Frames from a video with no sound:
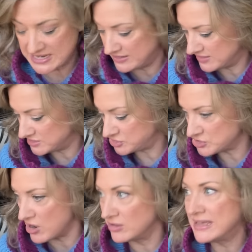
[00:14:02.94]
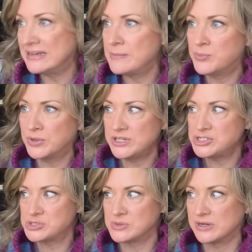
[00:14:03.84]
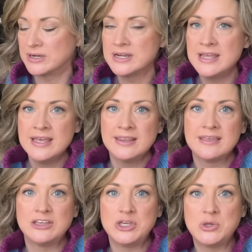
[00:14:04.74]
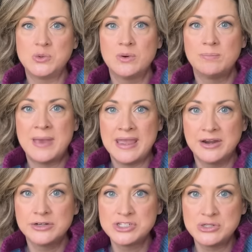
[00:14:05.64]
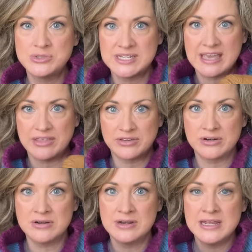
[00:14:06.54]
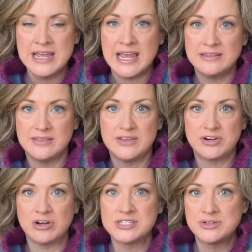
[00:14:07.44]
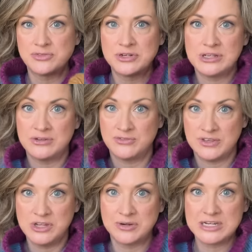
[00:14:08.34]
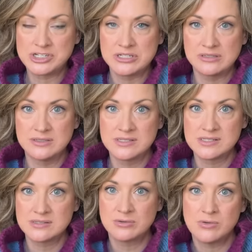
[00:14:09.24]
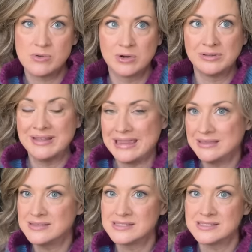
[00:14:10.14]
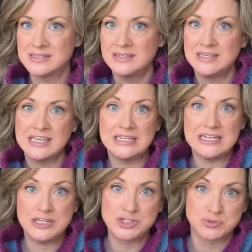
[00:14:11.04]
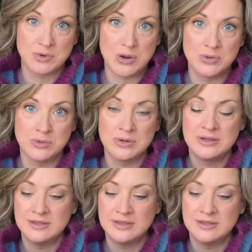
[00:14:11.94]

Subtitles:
in this shawl, and I'm pretty sure that you pair two together, and then there are different configurations or lengths in each row